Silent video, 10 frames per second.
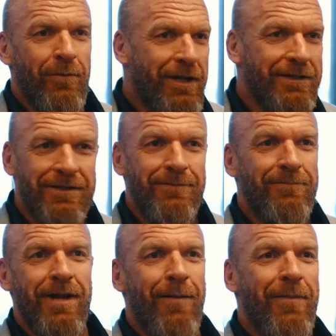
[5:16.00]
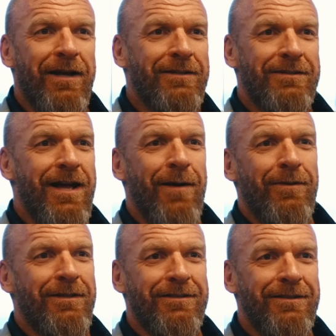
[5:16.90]
Well, let's not make it stop.
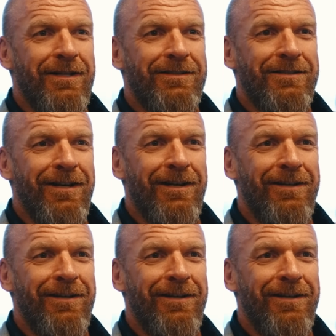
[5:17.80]
Let's make